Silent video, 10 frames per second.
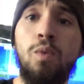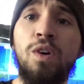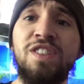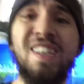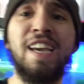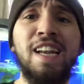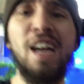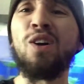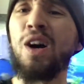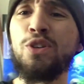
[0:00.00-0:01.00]
Once again,
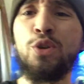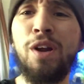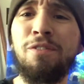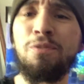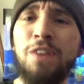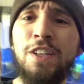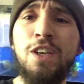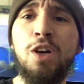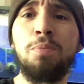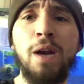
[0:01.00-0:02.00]
I know I do it every video,